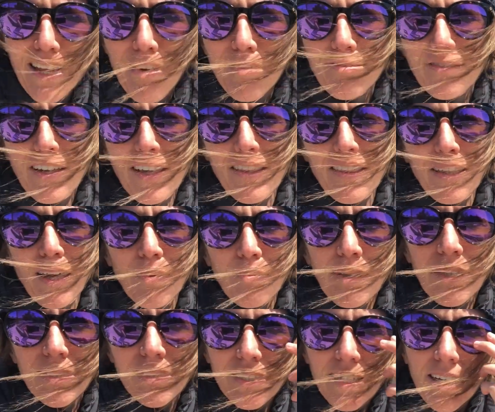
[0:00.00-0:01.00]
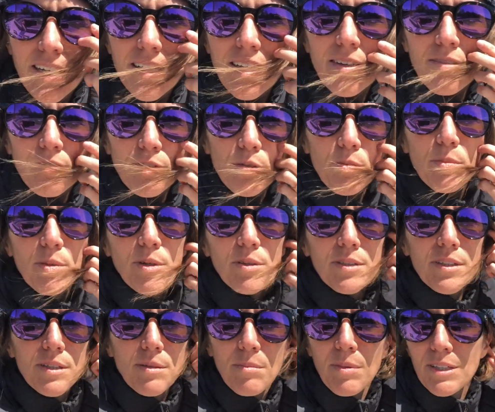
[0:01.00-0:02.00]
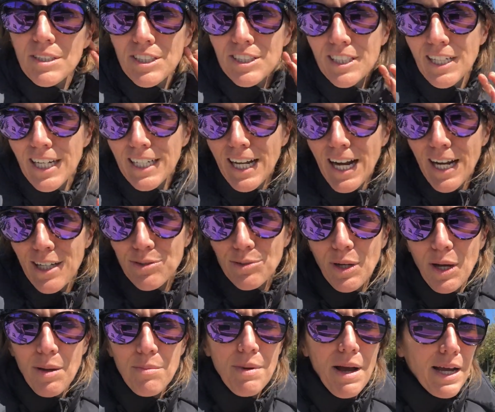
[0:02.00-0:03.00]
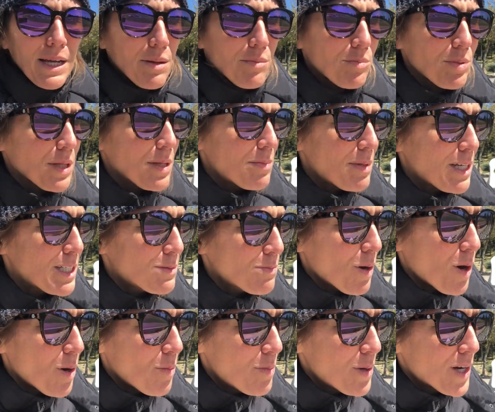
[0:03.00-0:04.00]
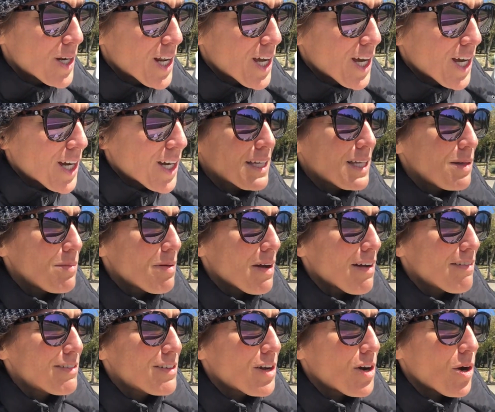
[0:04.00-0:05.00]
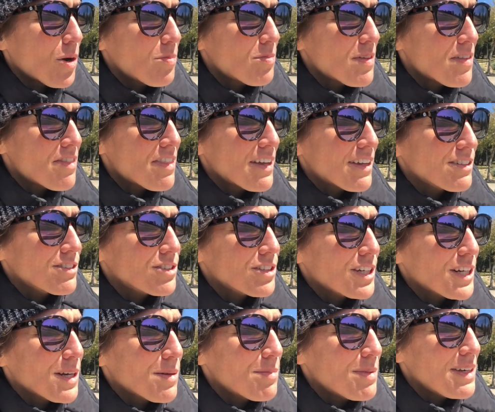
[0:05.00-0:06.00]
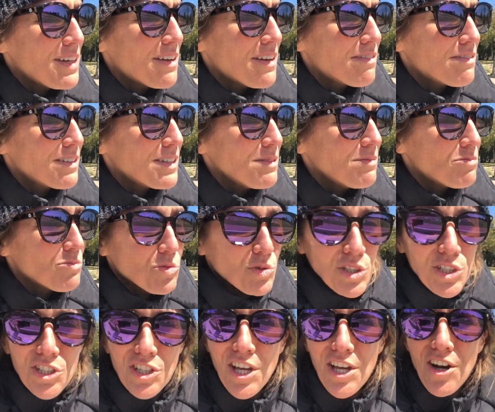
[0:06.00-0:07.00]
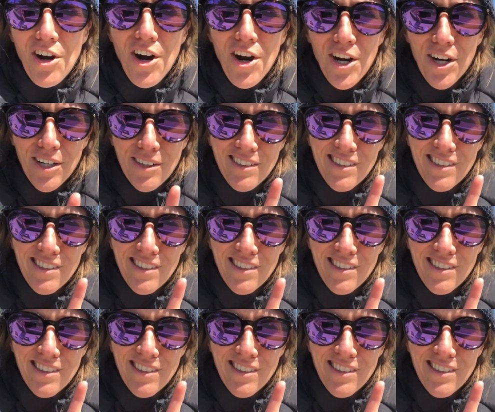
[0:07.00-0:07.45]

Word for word: have faith. I'm not saying if you build it, a bunch of dead guys will come back and play baseball, but uh, keep having hope that things are gonna be different, which they are.